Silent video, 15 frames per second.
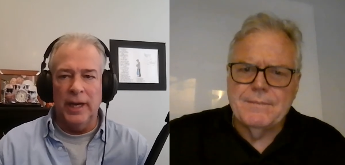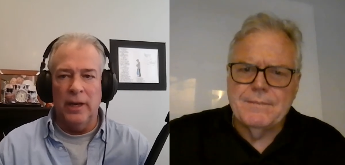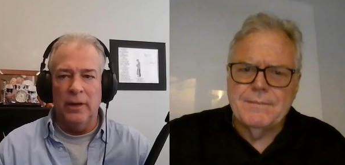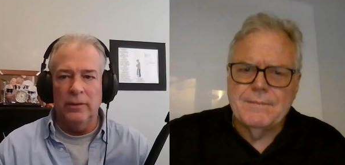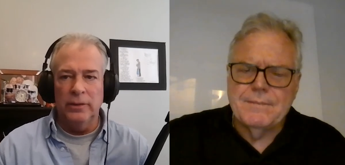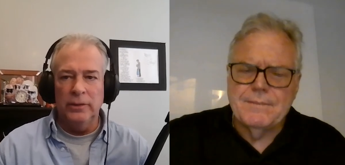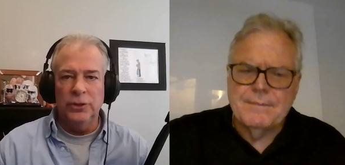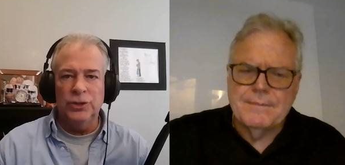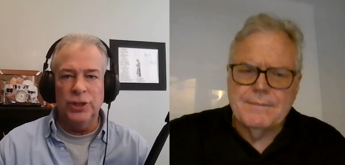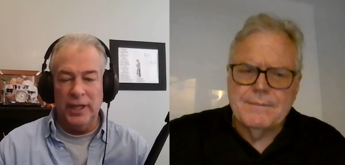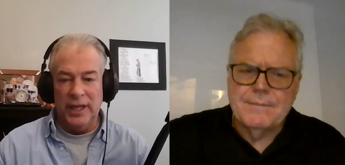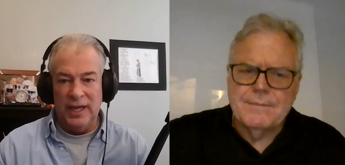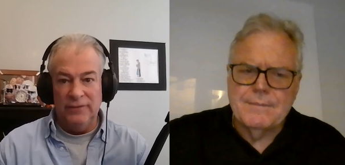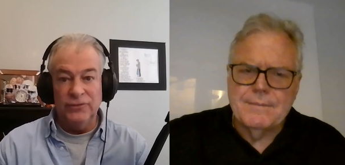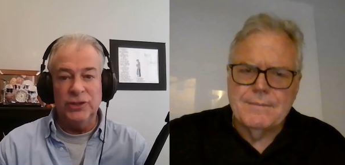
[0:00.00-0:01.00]
Speaker 1: out, you should
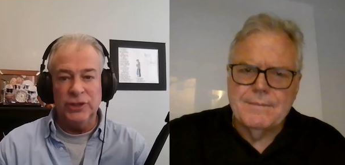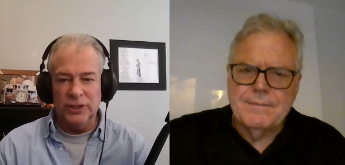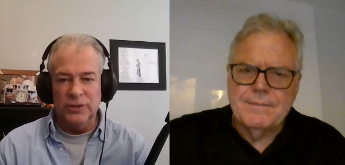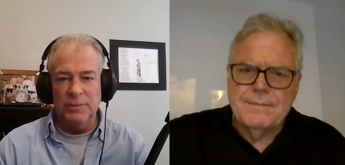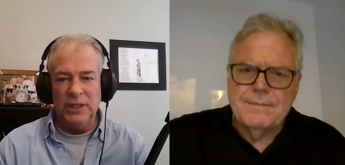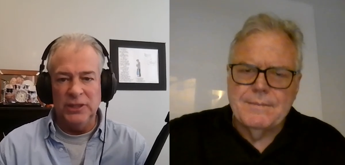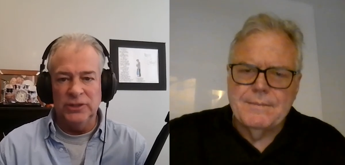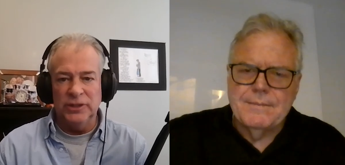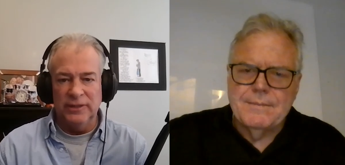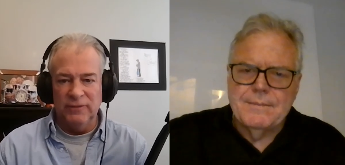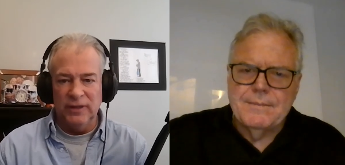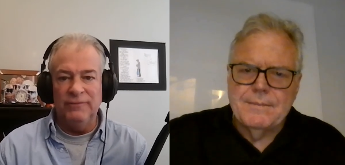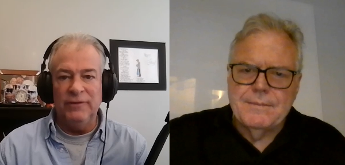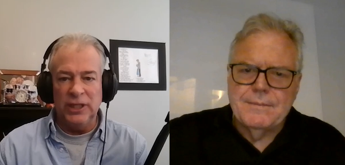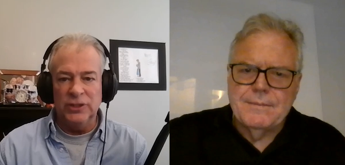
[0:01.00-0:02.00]
have six months of
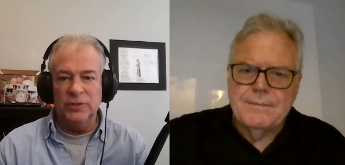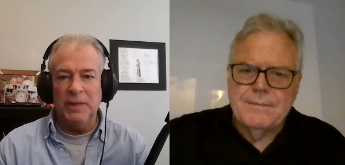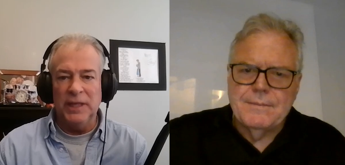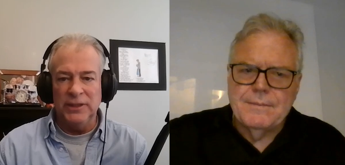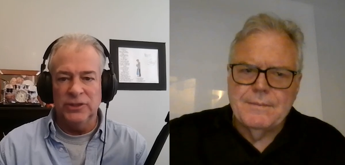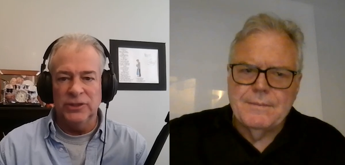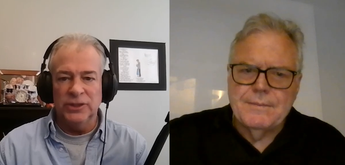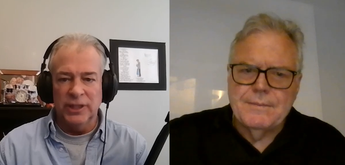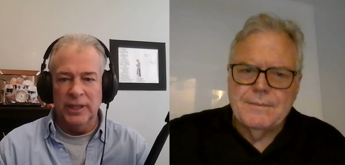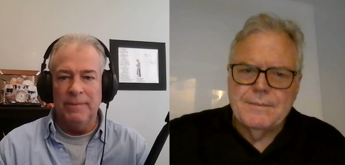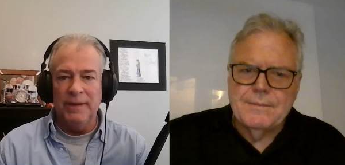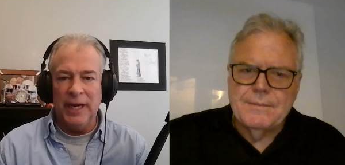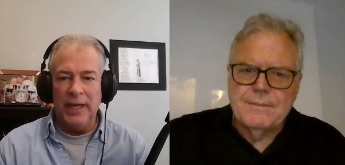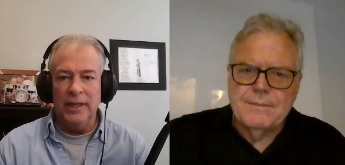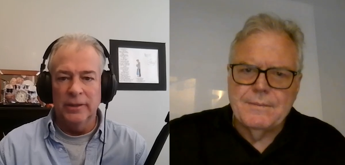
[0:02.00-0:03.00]
living expenses in the
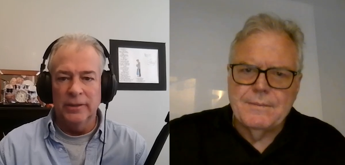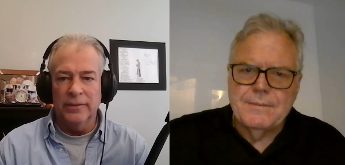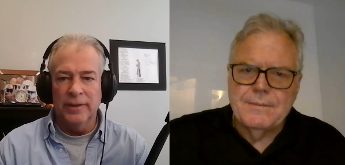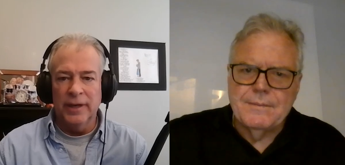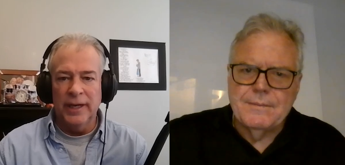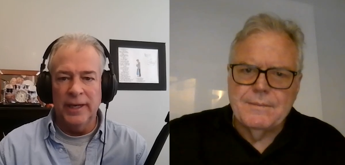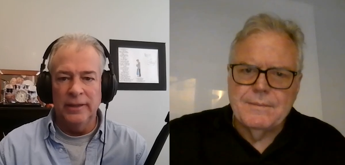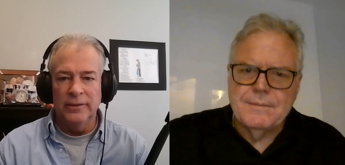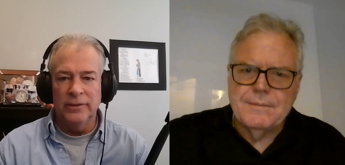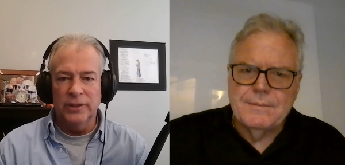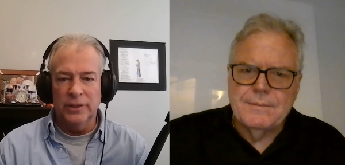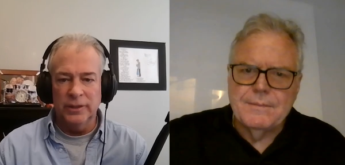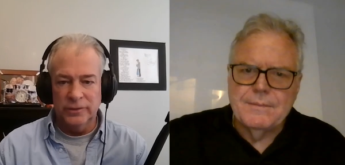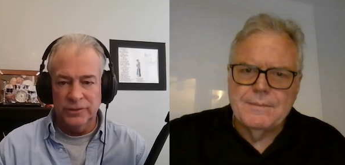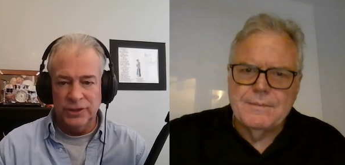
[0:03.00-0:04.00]
bank, right,
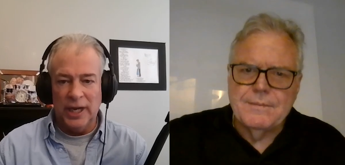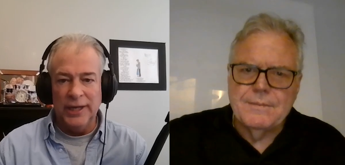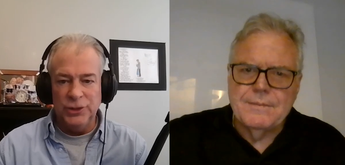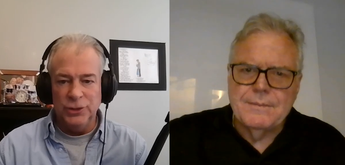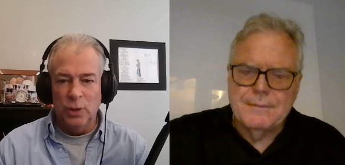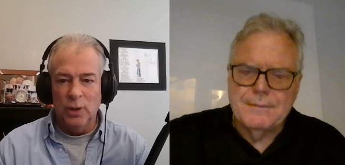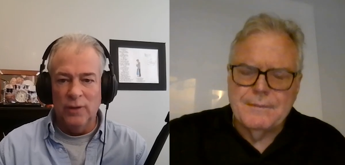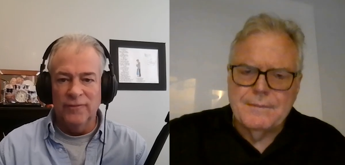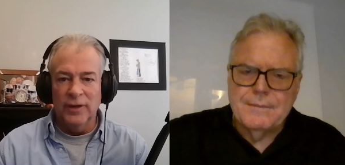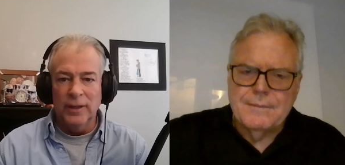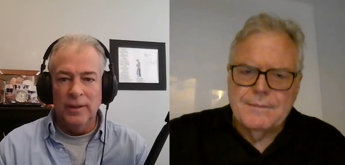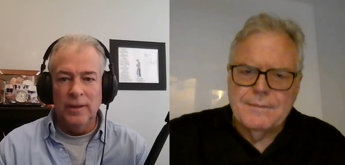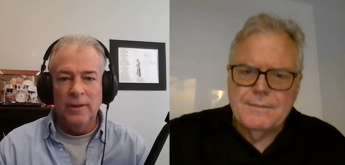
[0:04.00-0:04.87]
uh, tied you over.